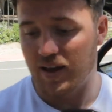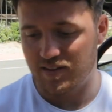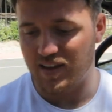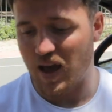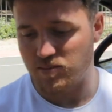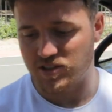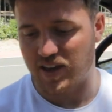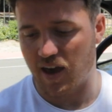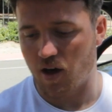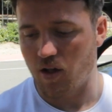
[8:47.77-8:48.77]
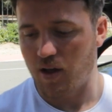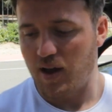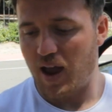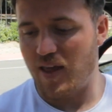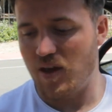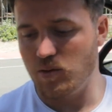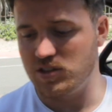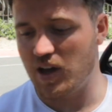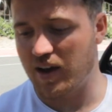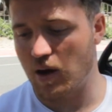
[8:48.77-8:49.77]
He DMs kill, and then we
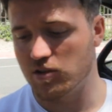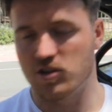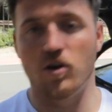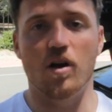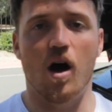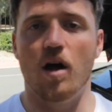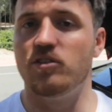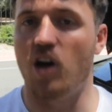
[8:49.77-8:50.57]
say, okay, what's going on?